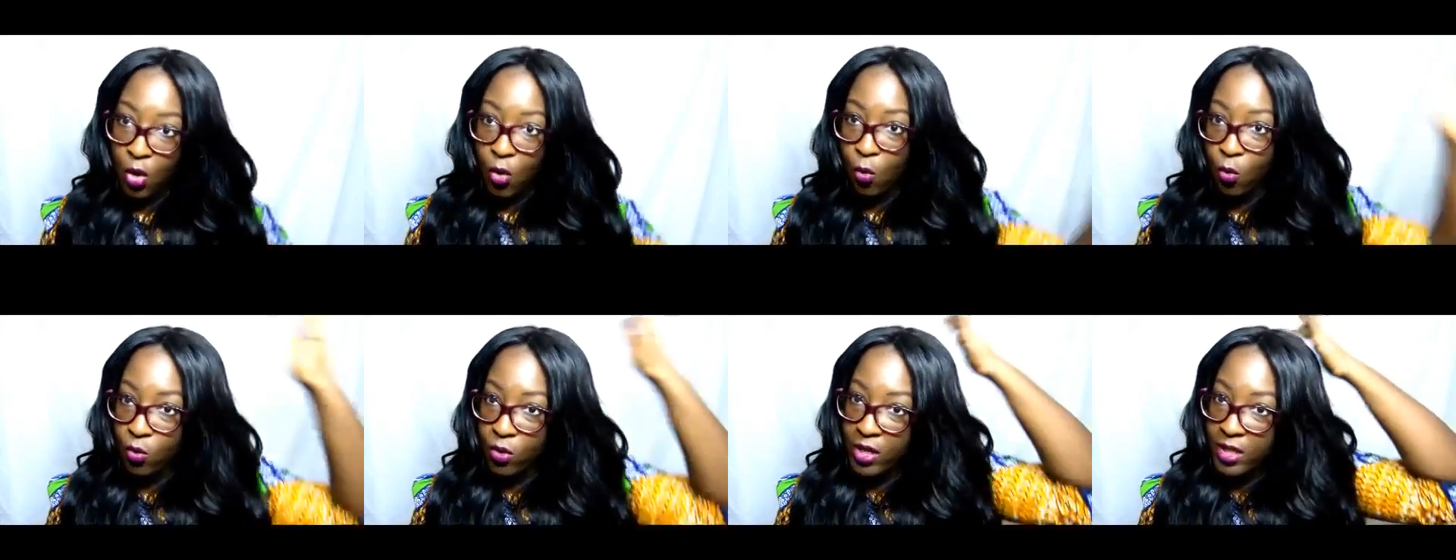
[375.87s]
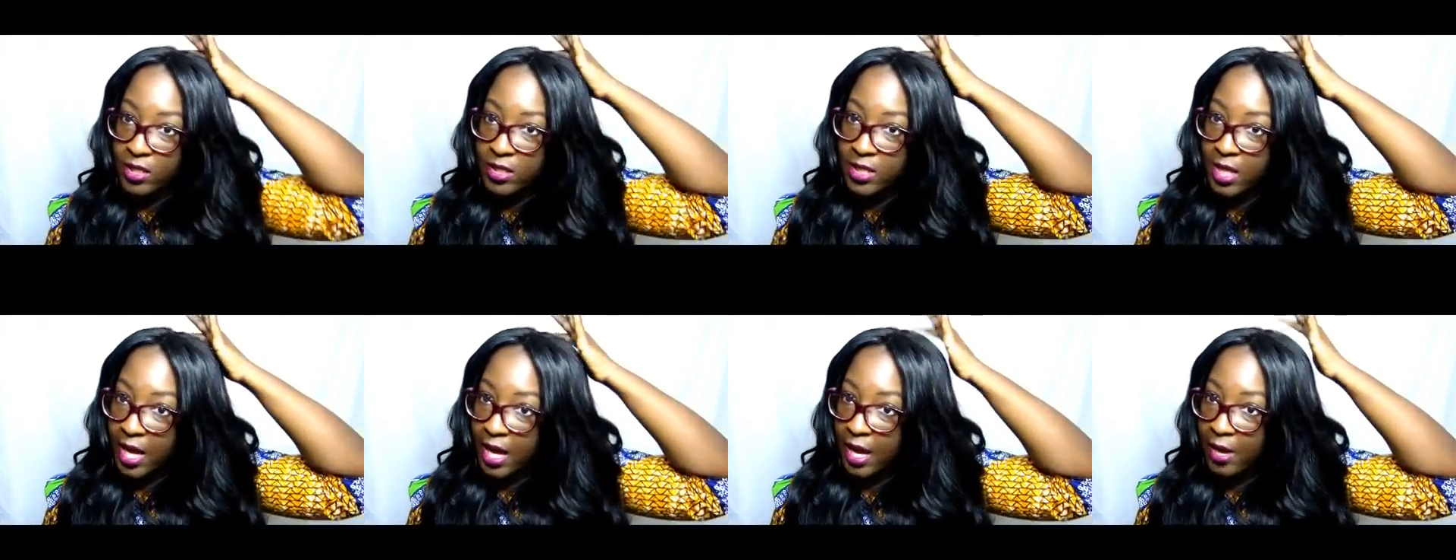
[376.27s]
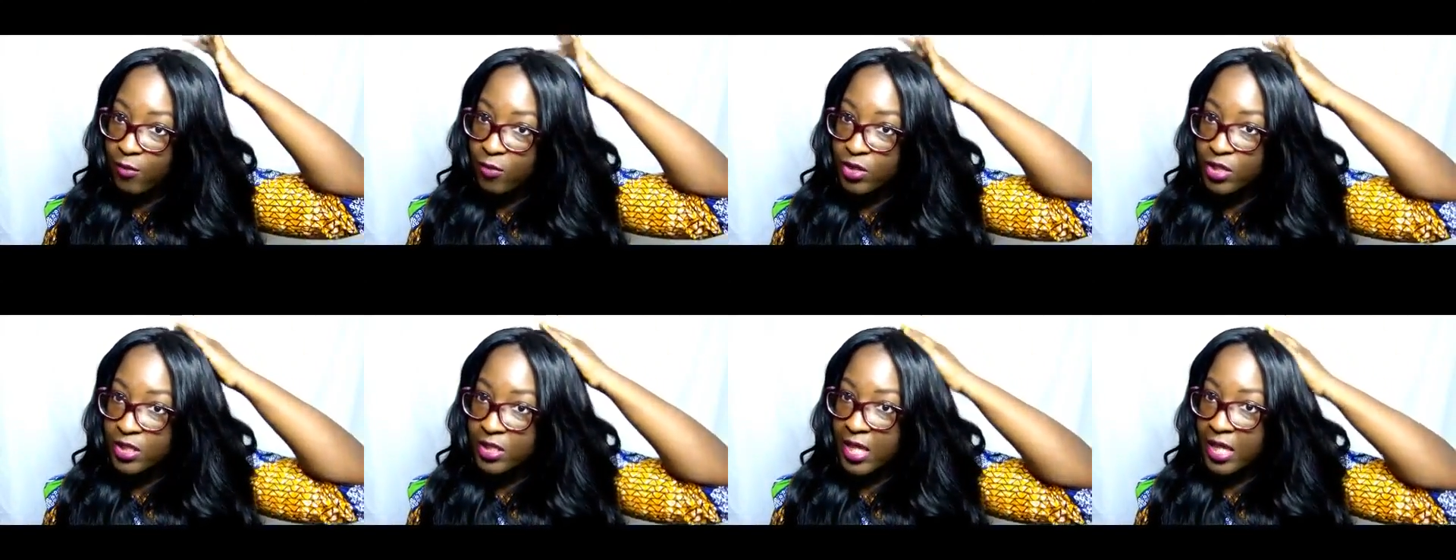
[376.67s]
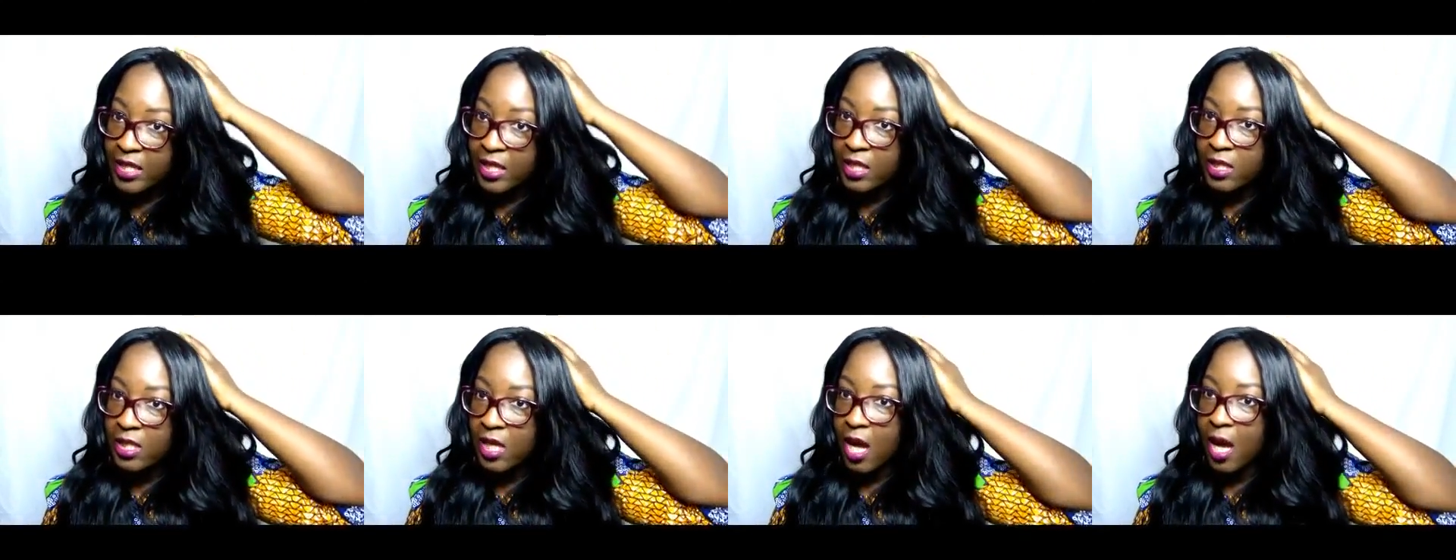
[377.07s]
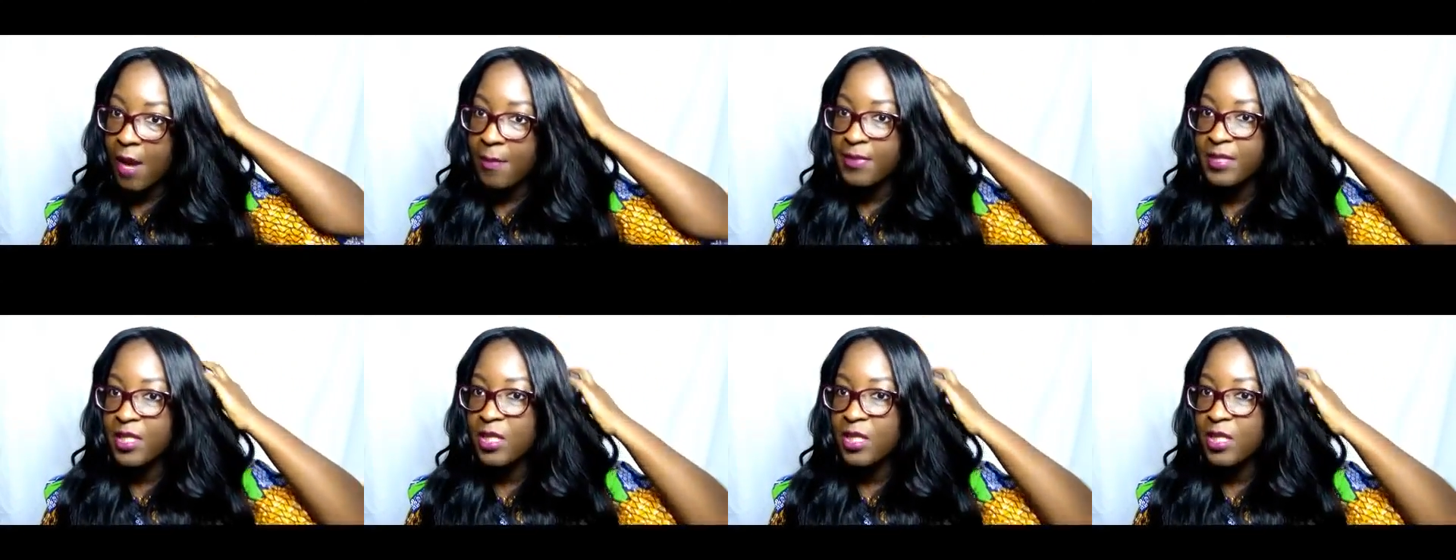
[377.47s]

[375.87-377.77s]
one time, which is at the top,